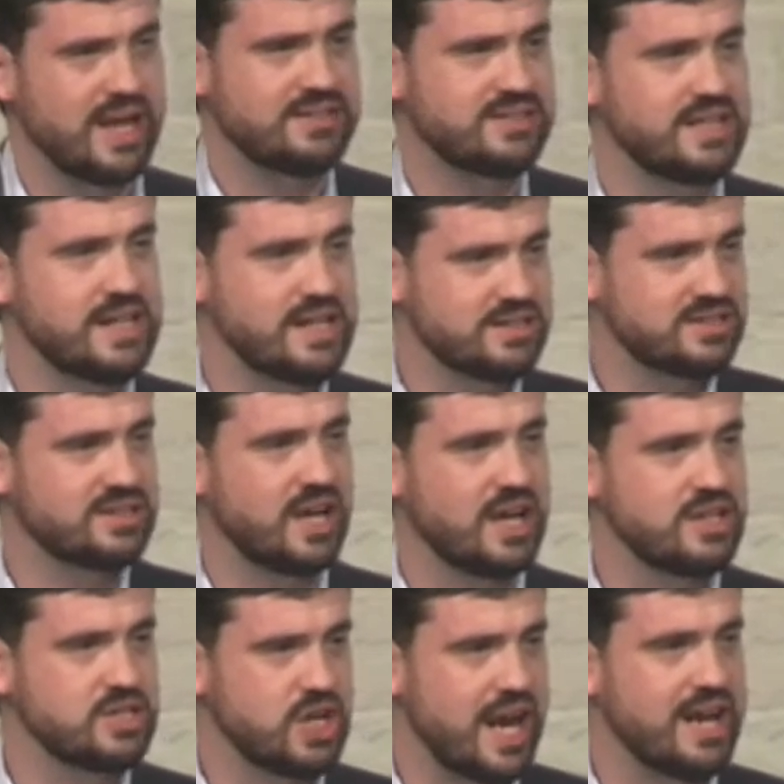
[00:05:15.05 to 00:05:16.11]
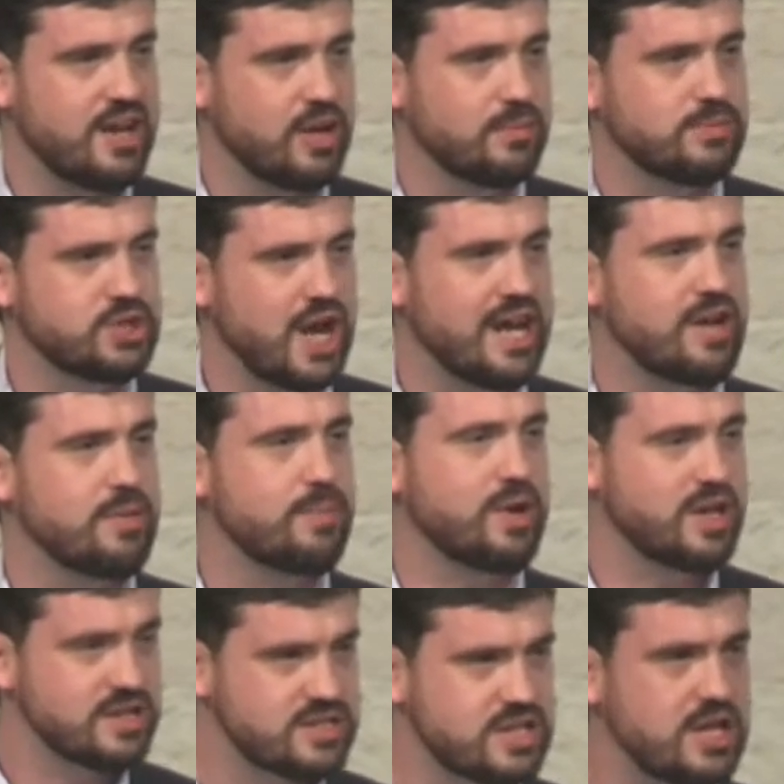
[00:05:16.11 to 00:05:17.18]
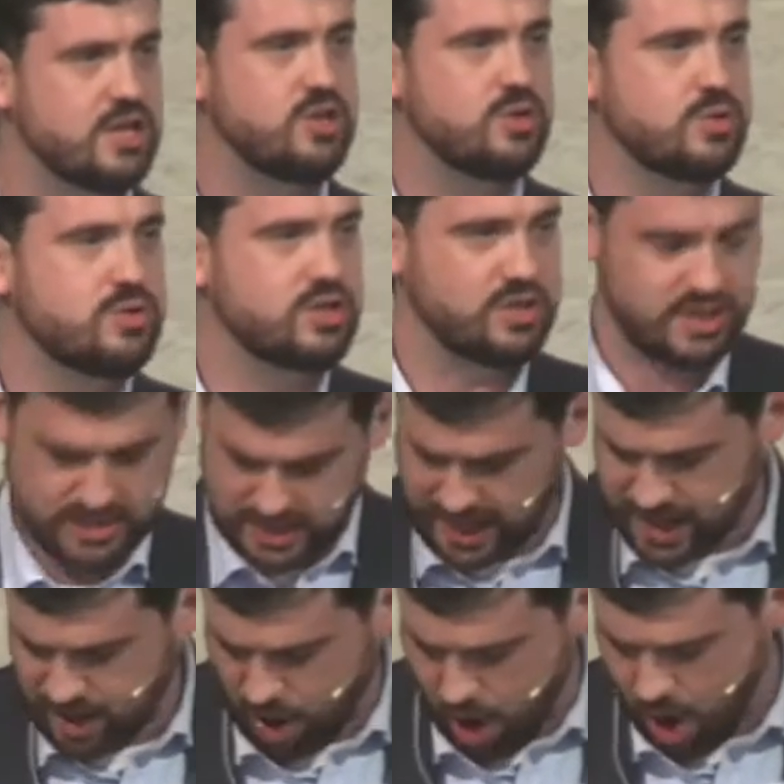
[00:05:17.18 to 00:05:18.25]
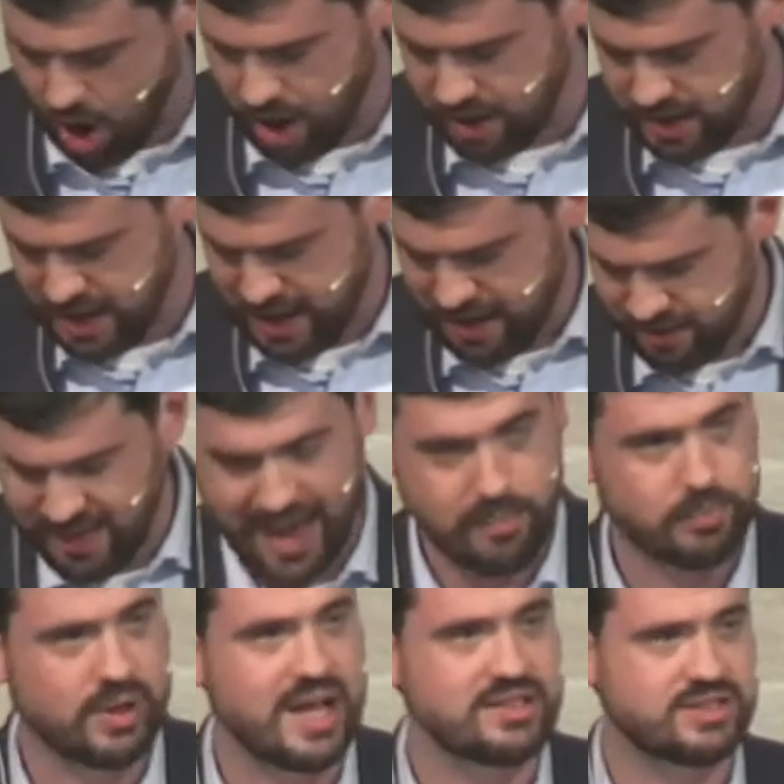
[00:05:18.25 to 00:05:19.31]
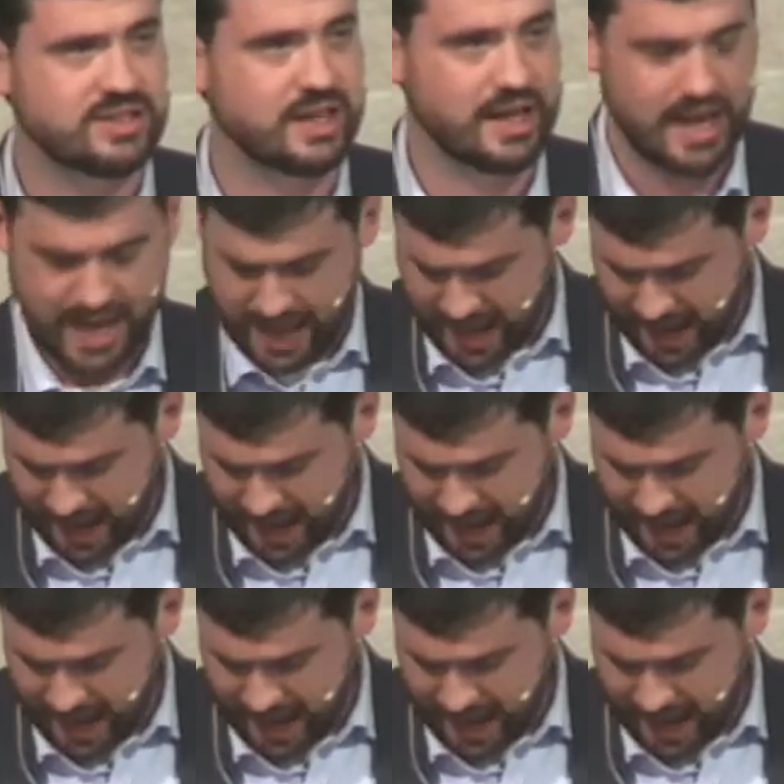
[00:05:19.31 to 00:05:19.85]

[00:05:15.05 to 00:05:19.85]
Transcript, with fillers: blessing his son Jacob, Jacob continued to take on that blessing.